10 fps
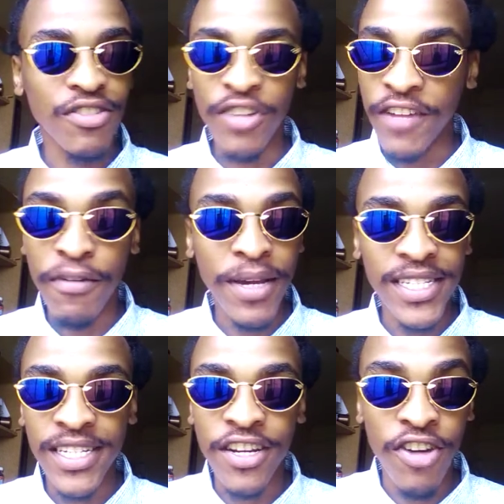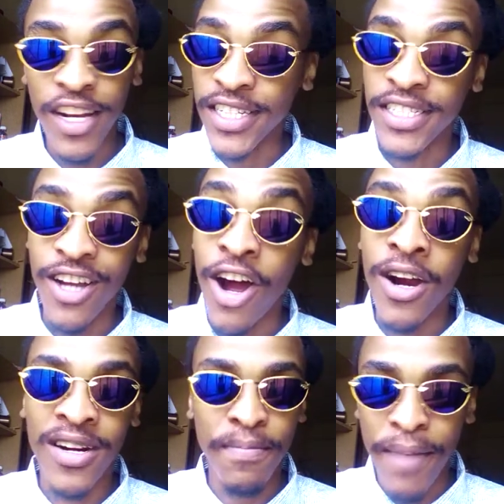Information and knowledge
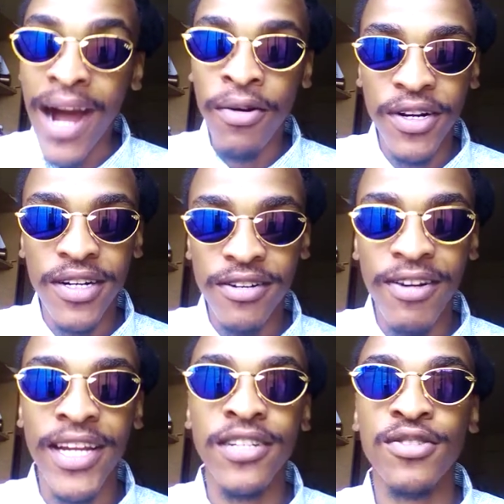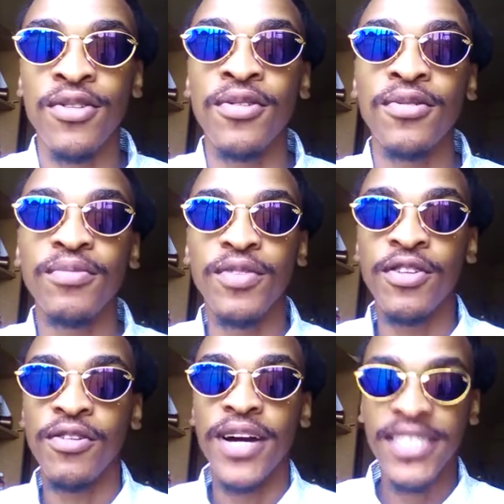are power, right? So
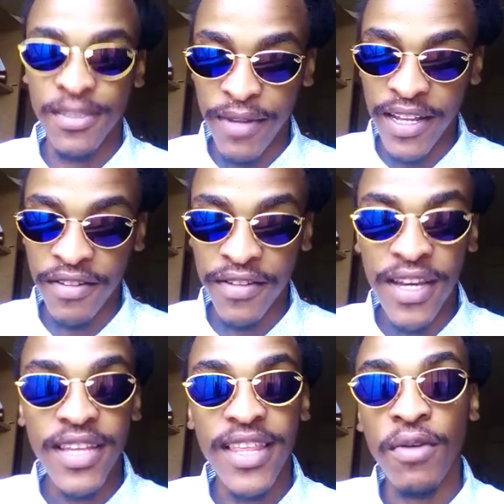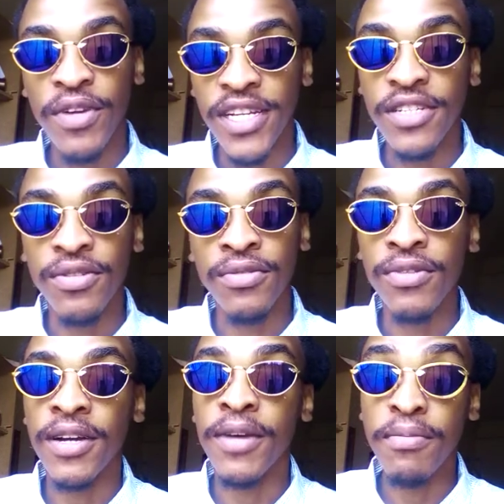I just believe that we need to
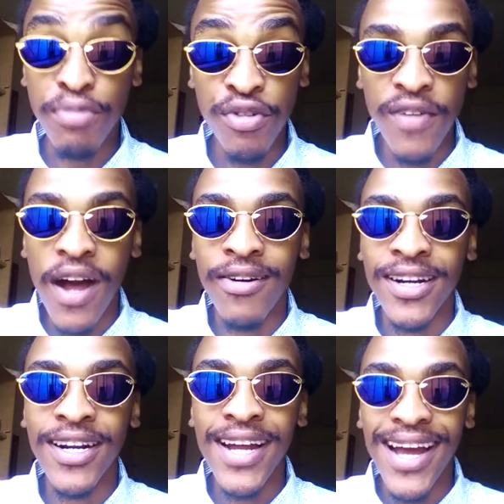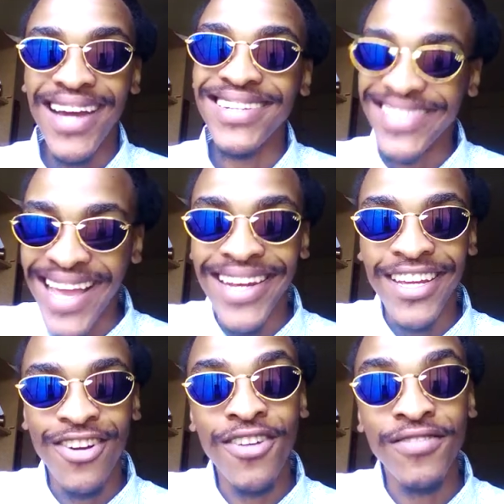improve our
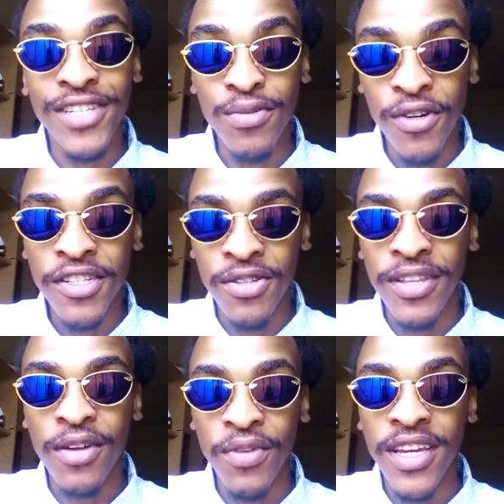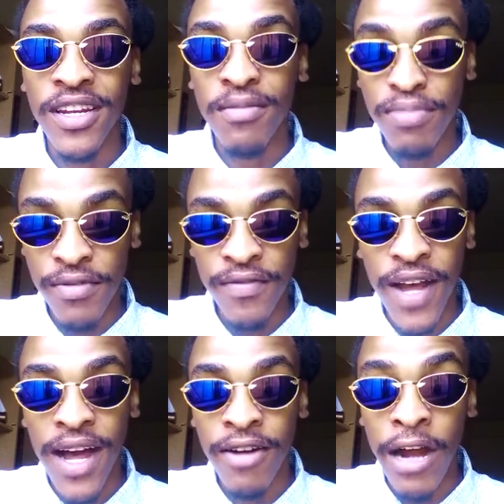understanding of these words so that we can improve
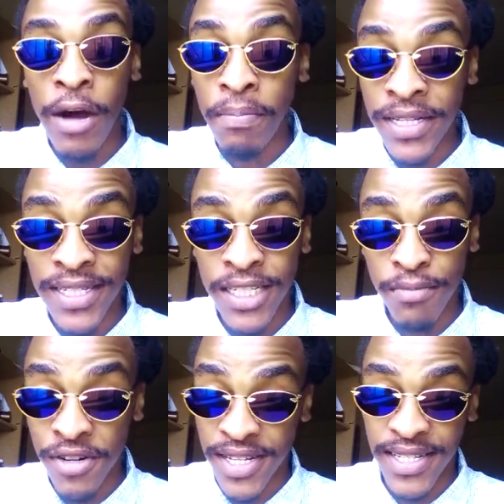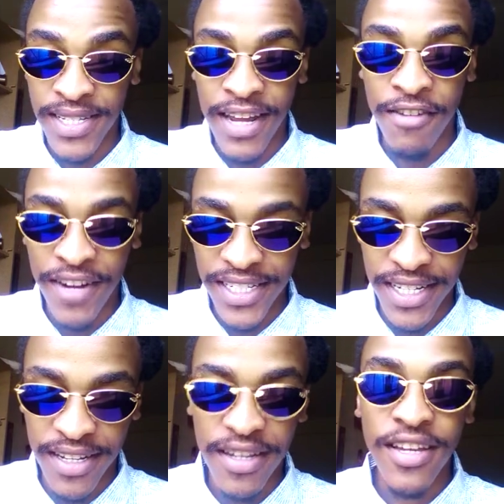our business processes and our
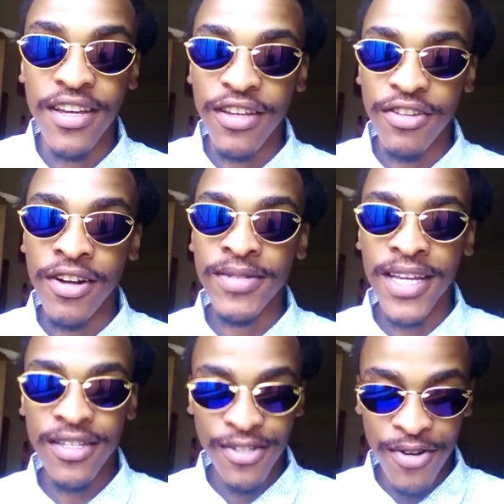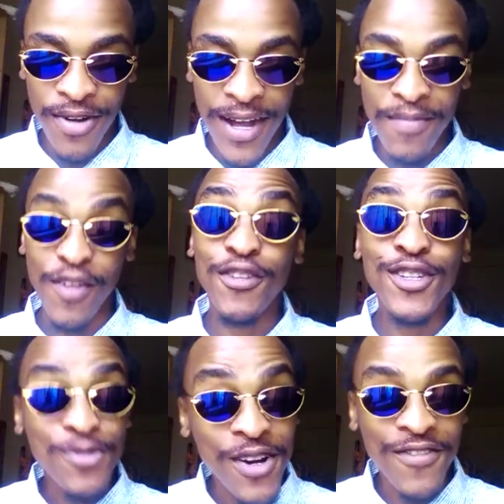functioning. You know what I'm saying? So the
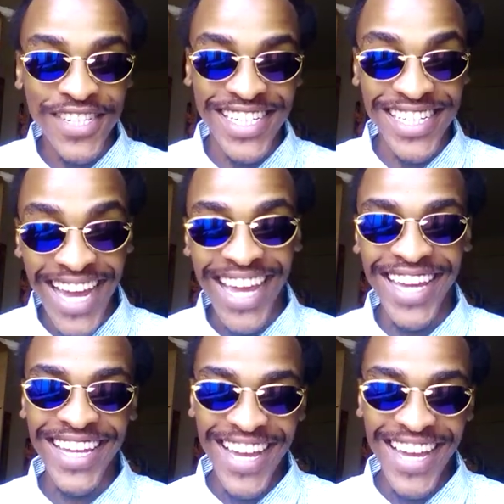first word for today